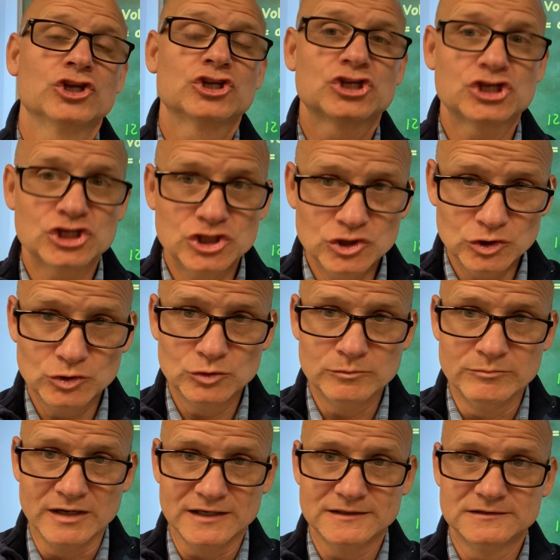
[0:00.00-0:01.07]

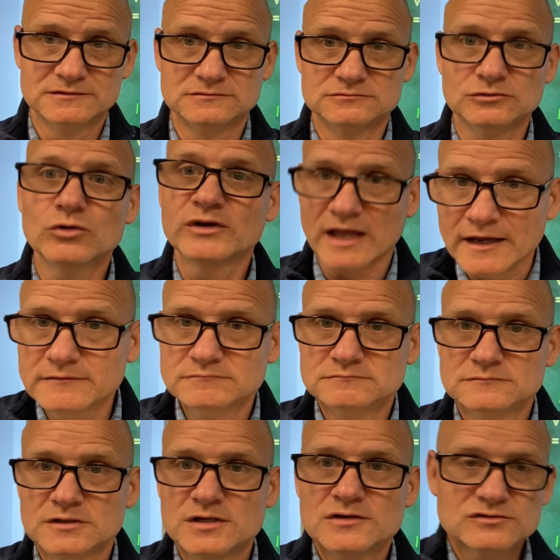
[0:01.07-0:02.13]
cube. Okay,
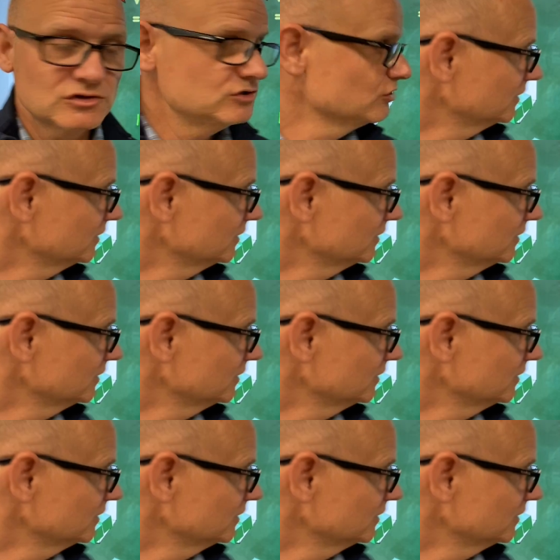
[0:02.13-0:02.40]
so you're